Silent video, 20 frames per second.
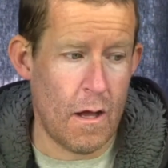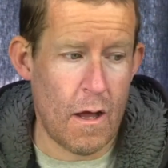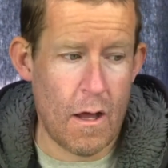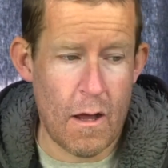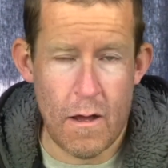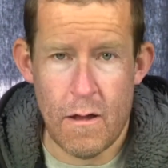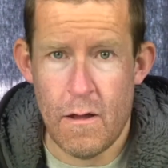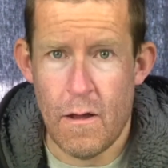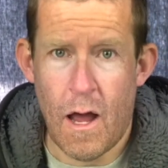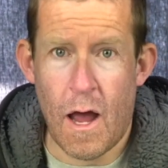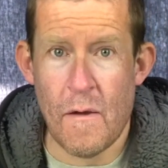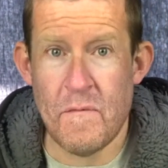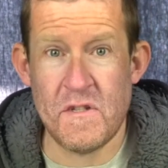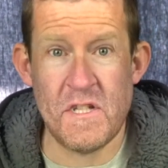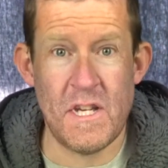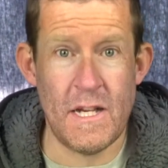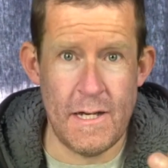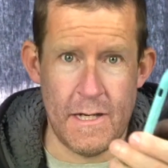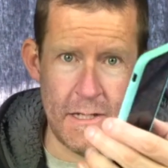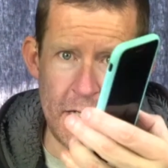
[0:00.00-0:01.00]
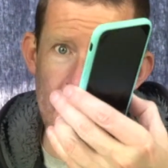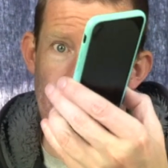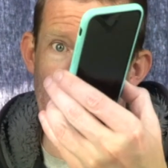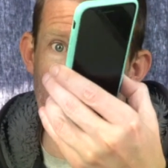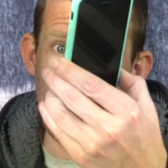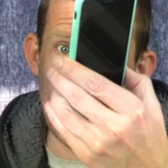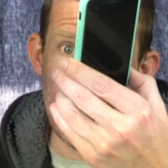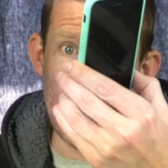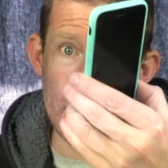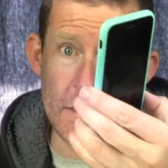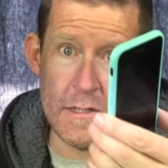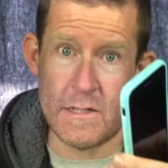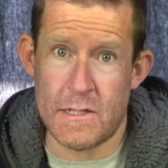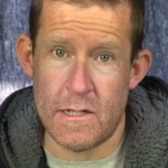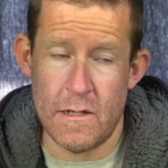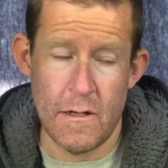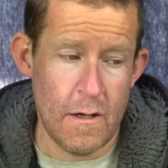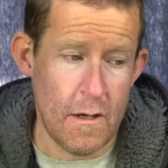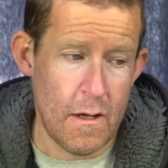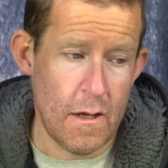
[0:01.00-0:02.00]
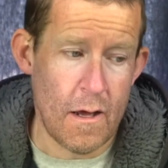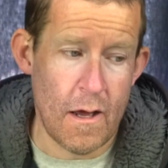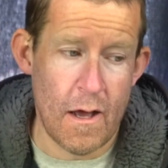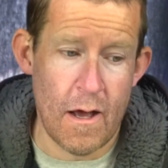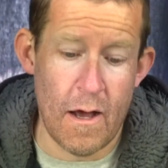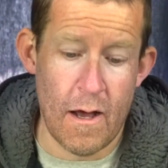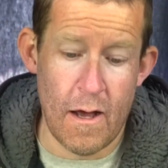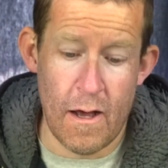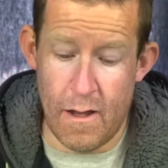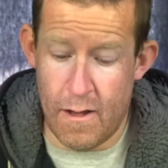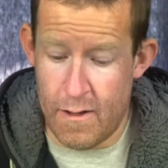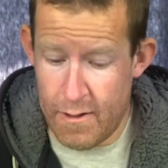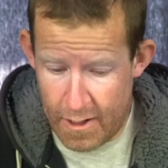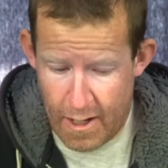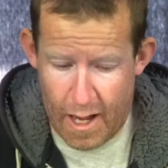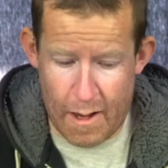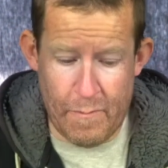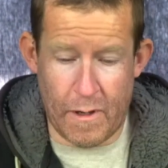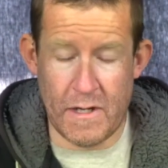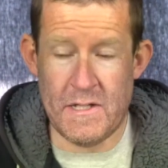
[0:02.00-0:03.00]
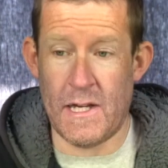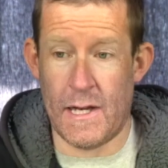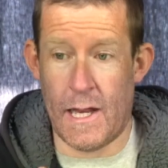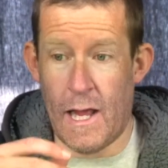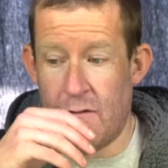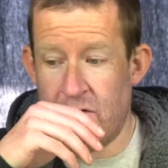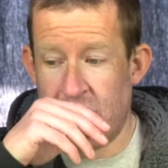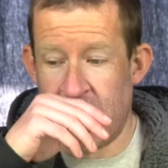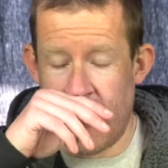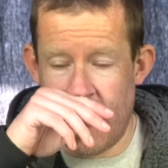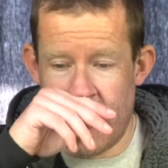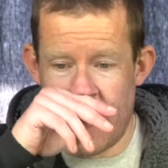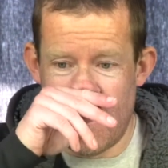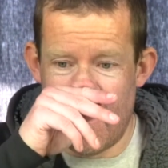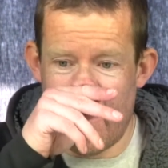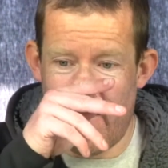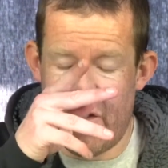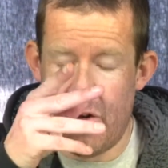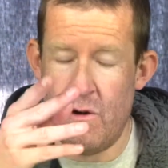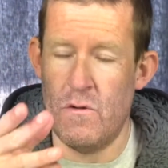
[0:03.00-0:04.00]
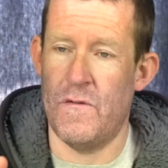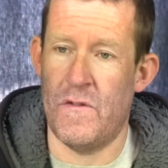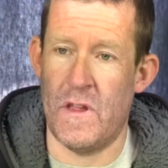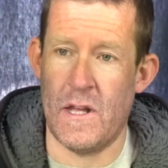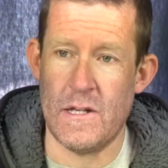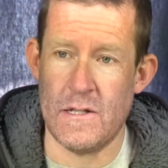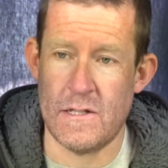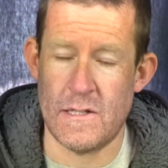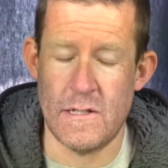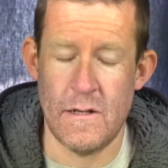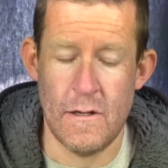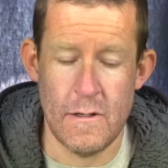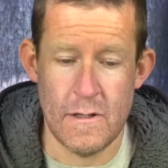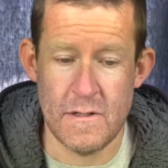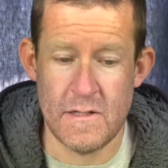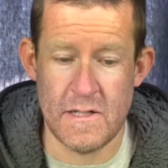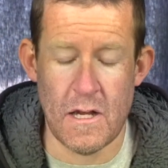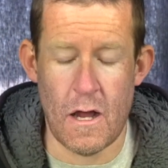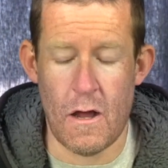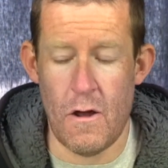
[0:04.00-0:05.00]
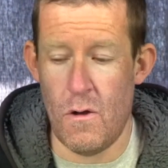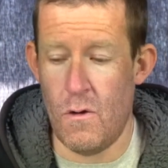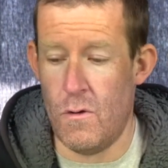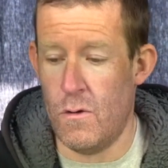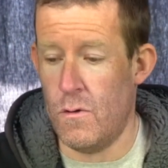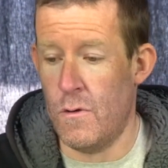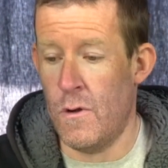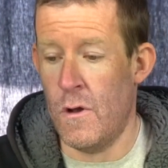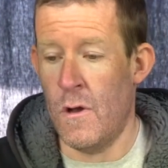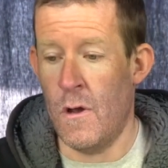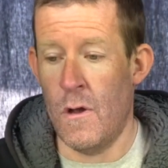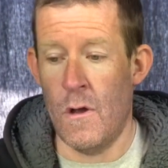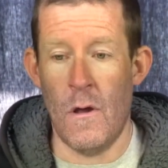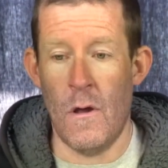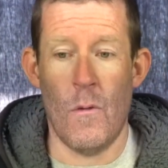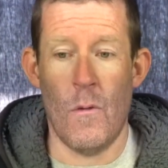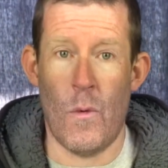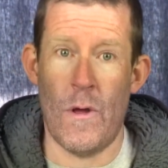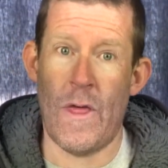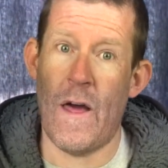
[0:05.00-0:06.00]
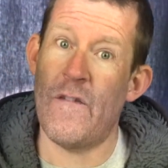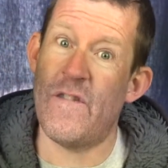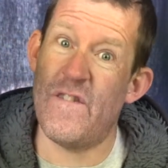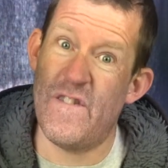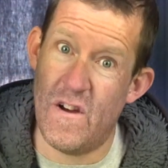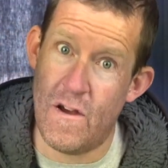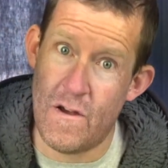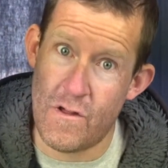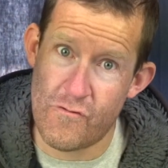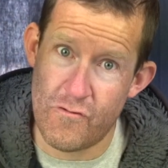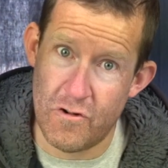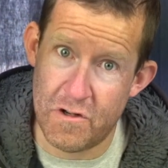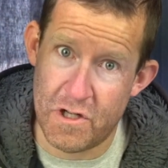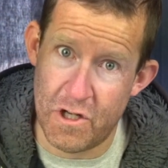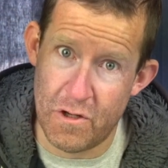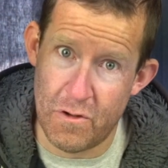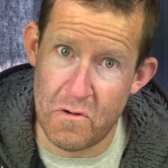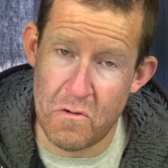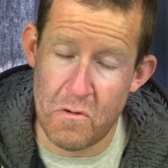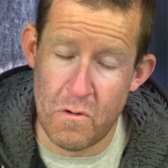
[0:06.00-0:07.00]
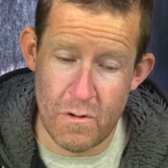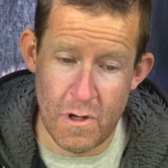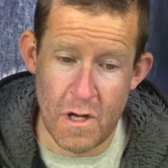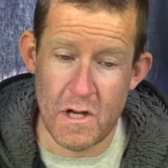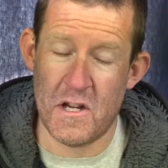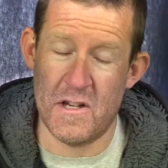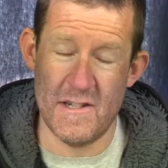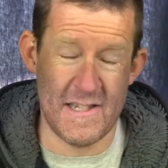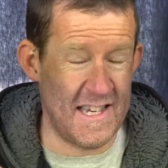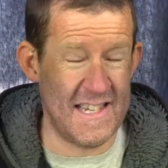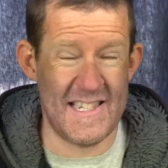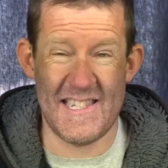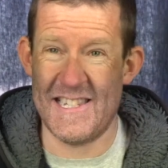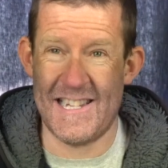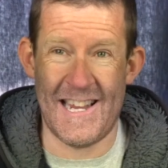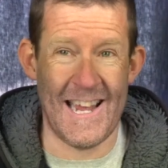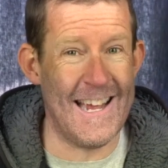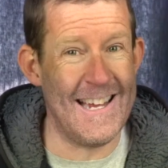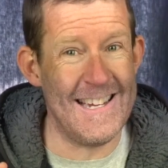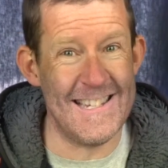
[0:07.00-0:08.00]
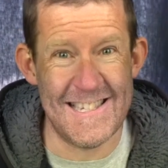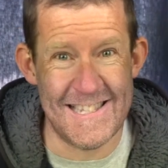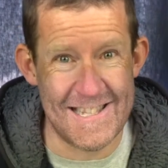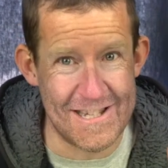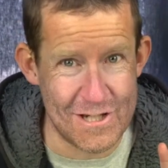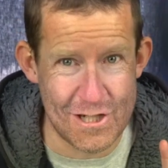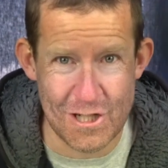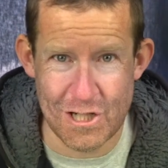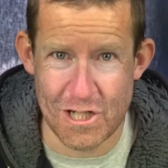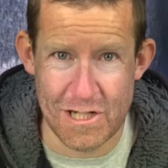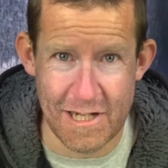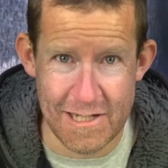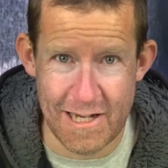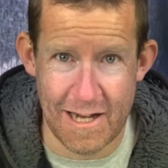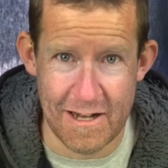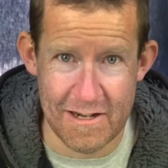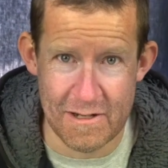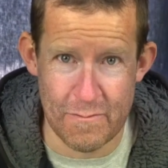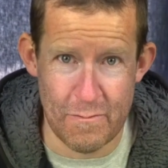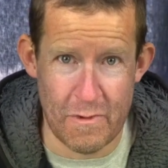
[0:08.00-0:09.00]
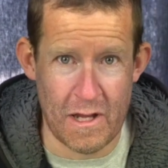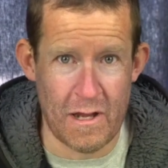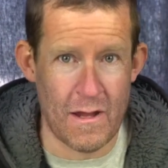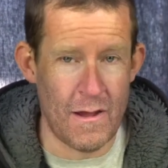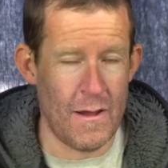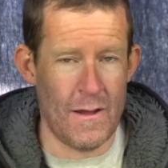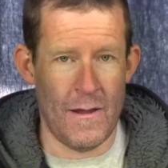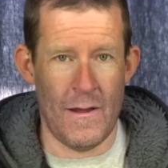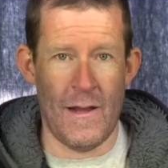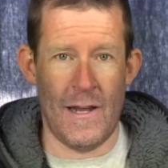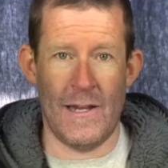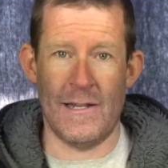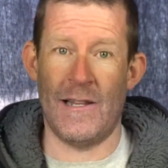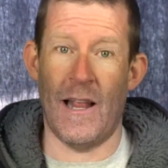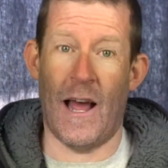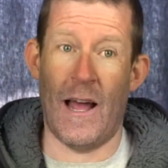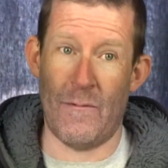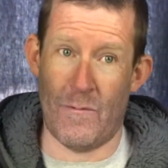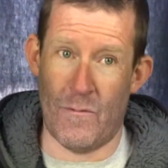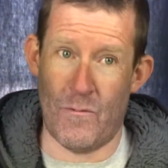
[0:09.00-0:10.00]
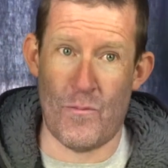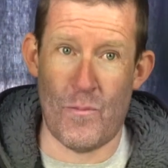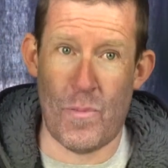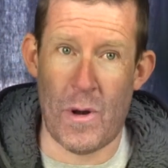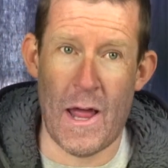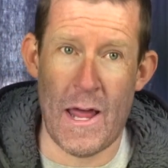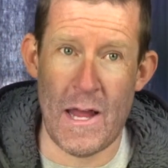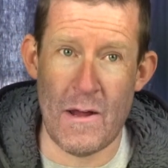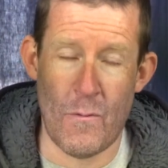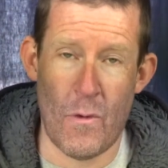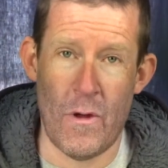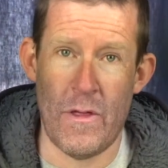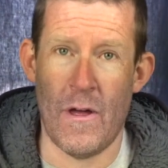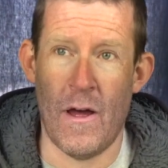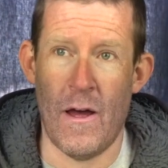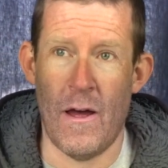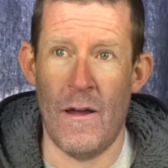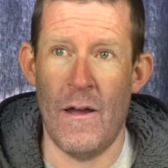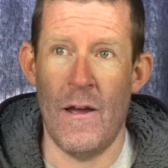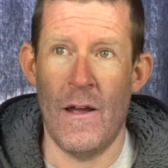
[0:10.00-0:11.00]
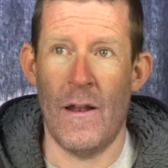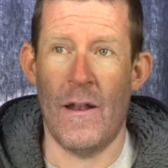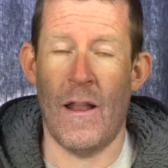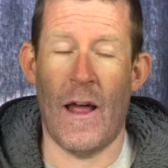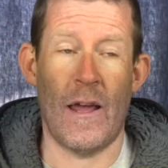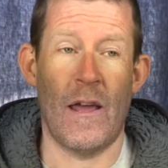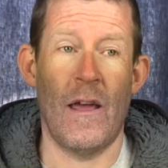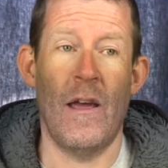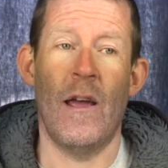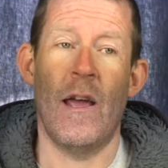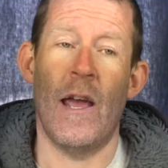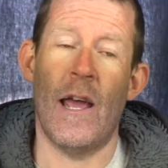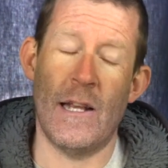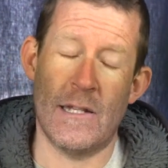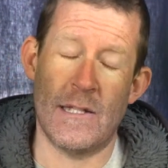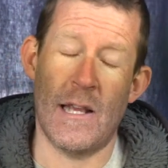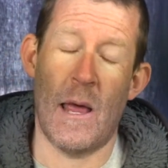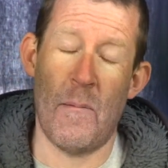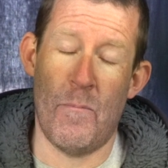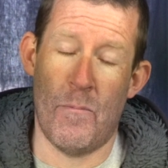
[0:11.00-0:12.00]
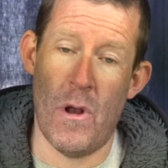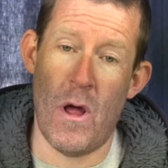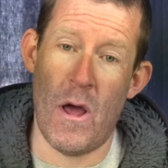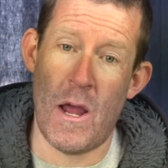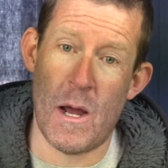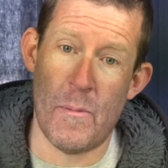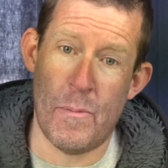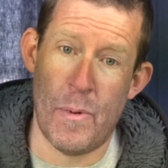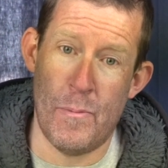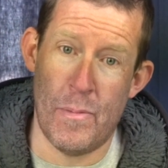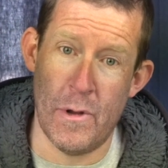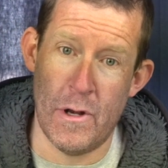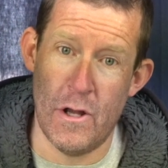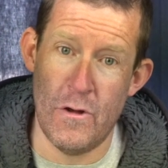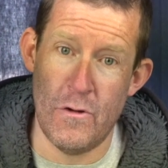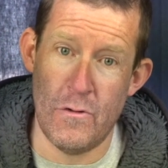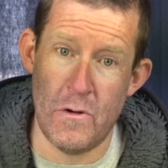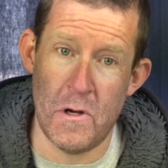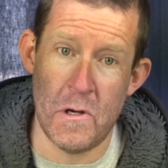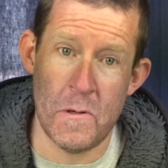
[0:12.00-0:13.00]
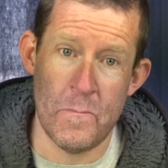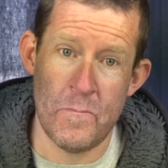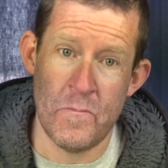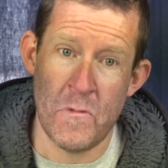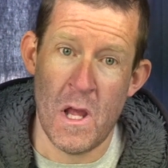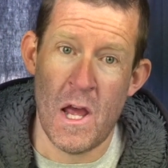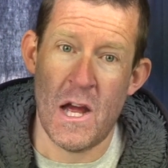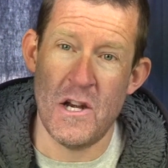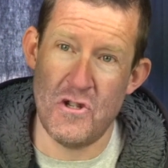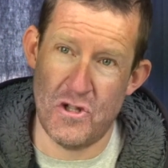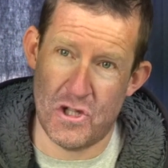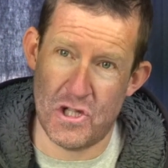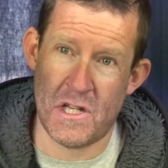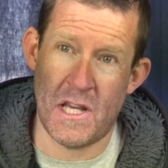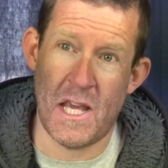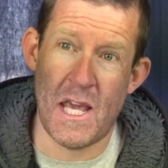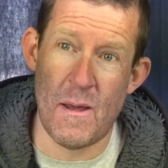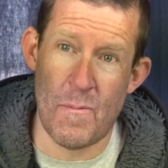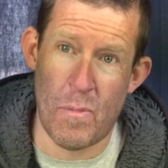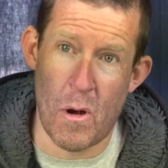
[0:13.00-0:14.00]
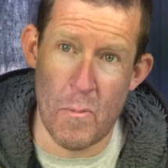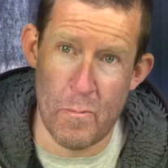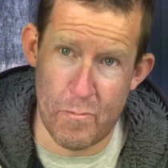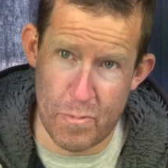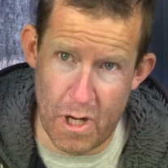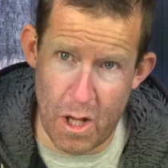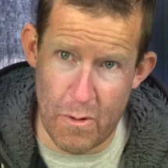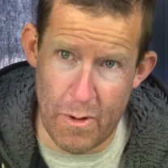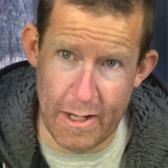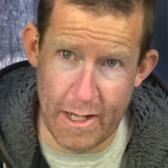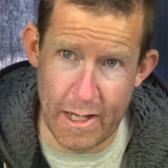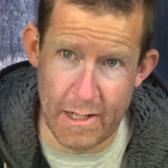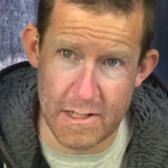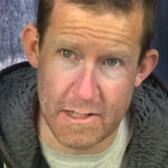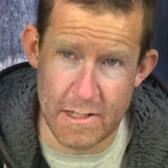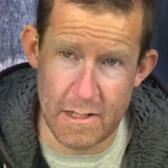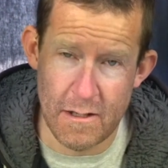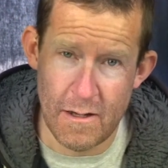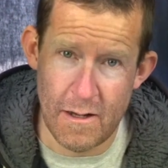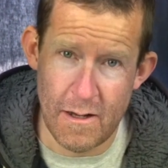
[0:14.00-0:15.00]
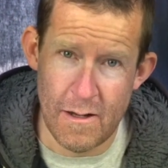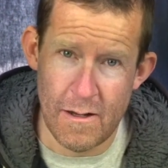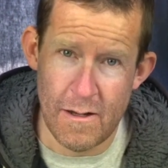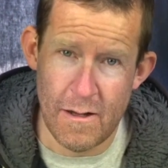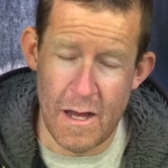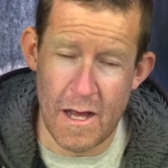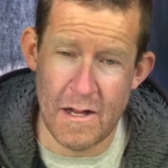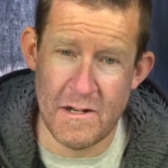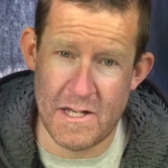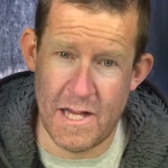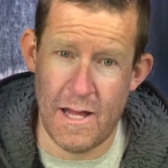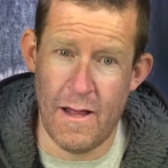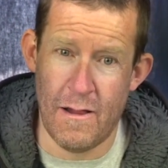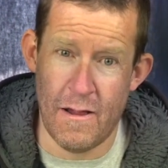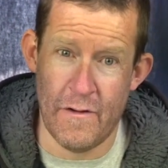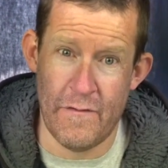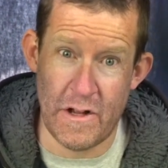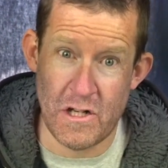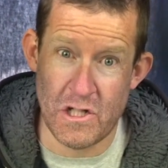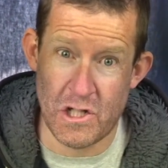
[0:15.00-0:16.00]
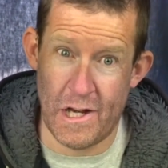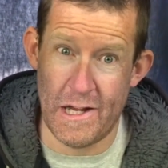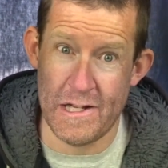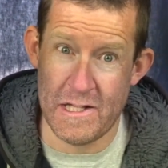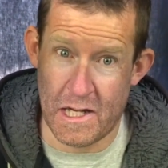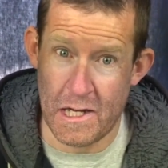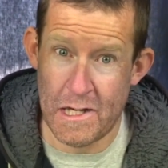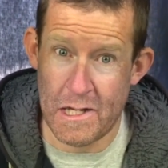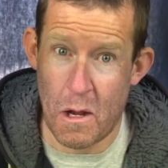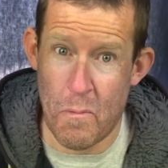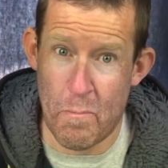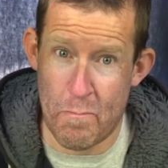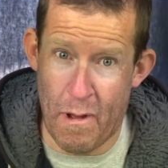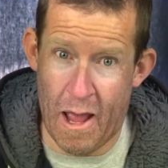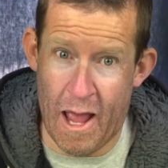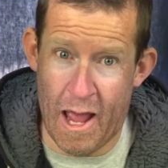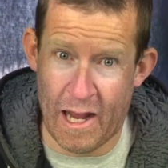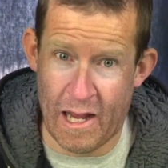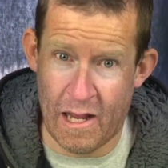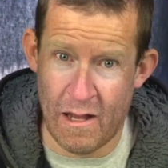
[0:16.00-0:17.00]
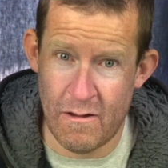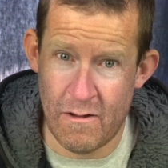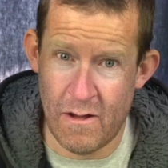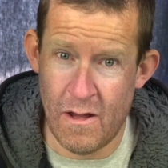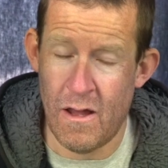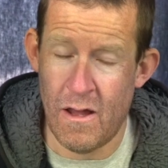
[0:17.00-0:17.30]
Uh, I've seen it in these, uh, and basically I've seen it in a few of these. So without further ado, because this scares the shit out of me, it's like playing with a, like, it's like blowing up a balloon and you just keep on blowing it until eventually it's going to go bang